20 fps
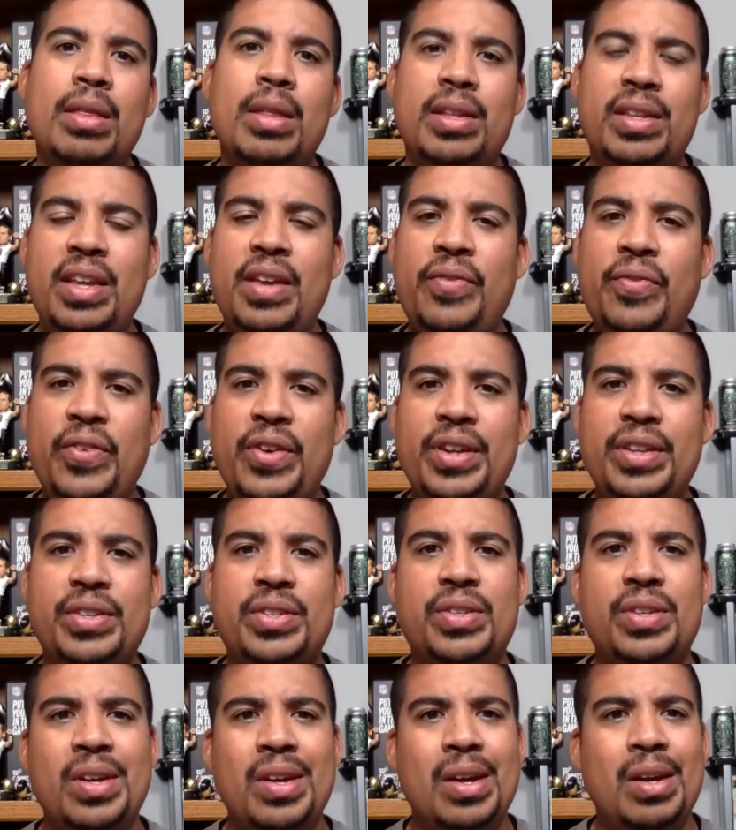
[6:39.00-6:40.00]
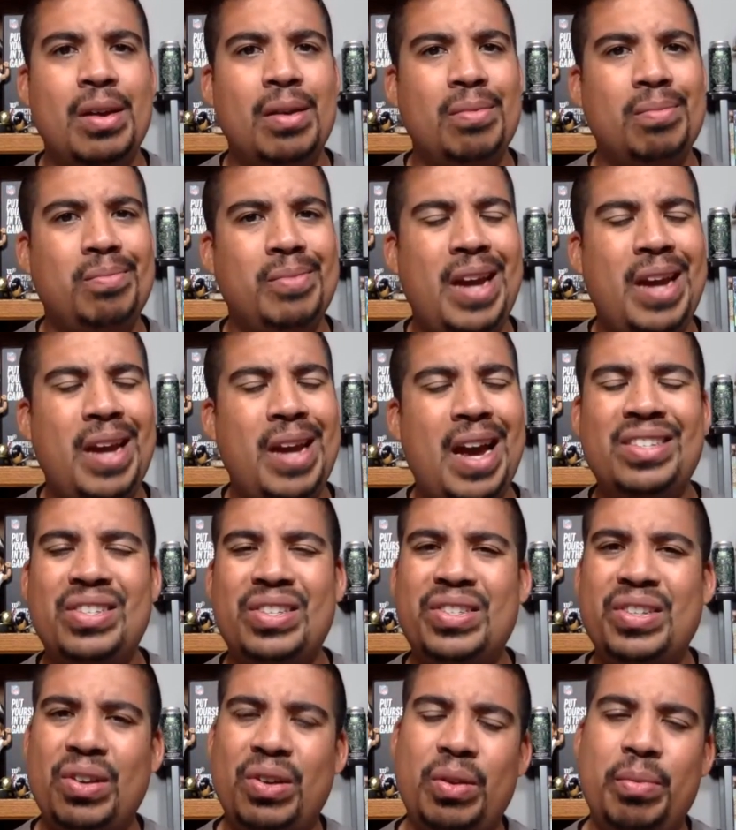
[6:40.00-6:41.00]
The defense, not
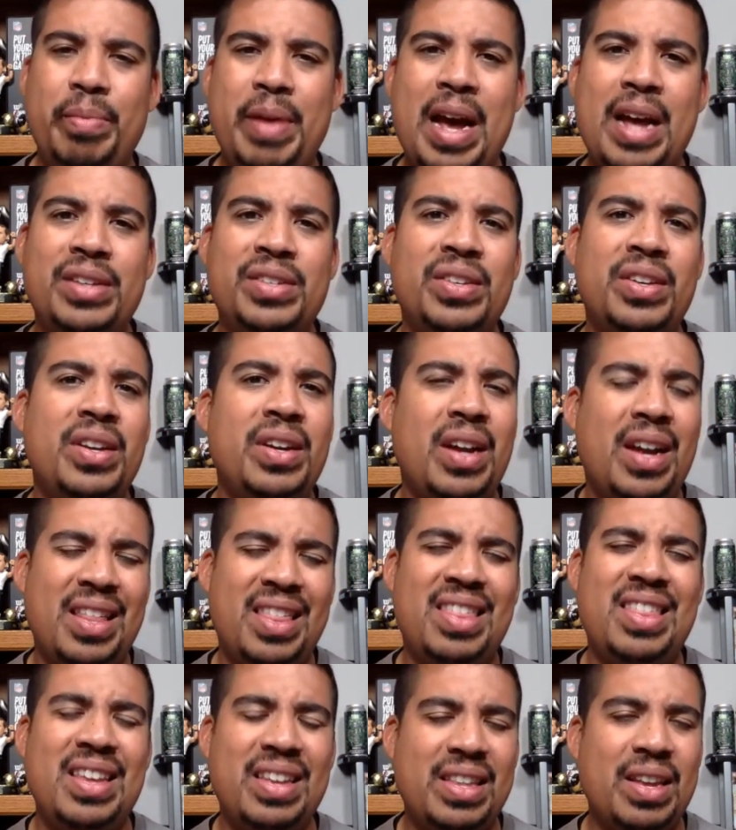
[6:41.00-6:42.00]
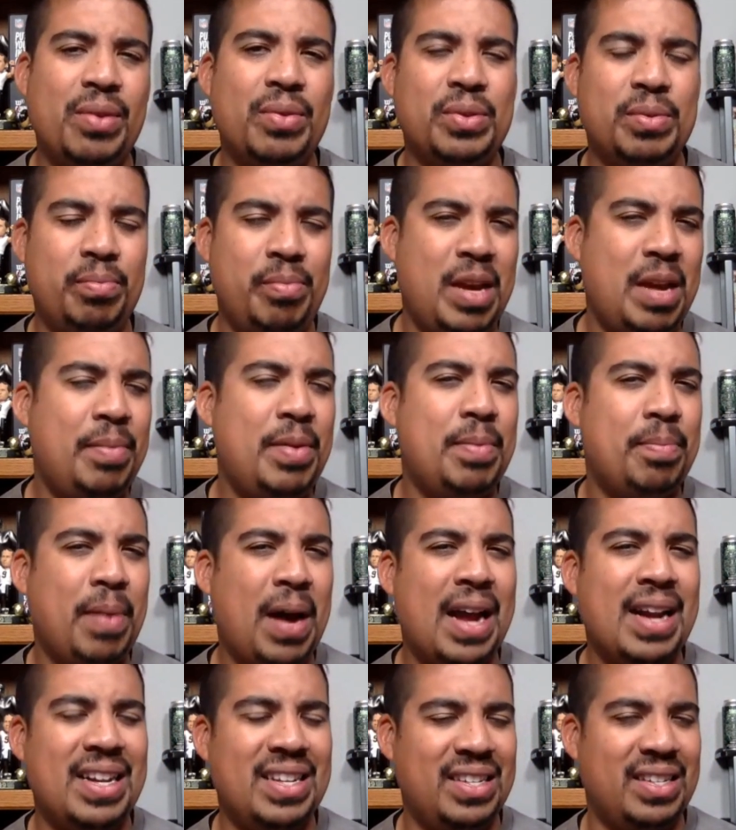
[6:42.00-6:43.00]
necessarily matching it. I think that was maybe
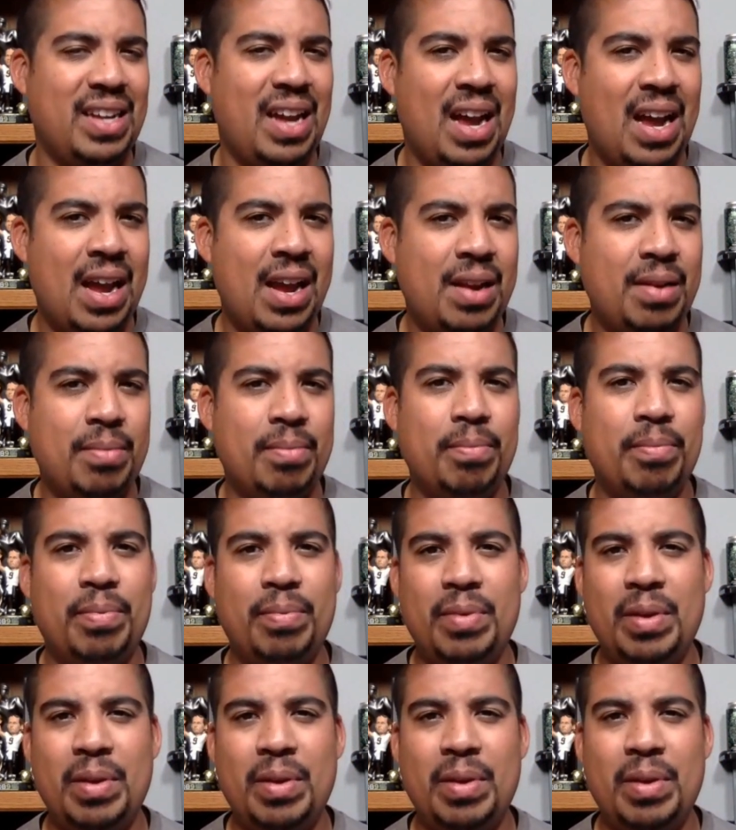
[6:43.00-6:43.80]
by design.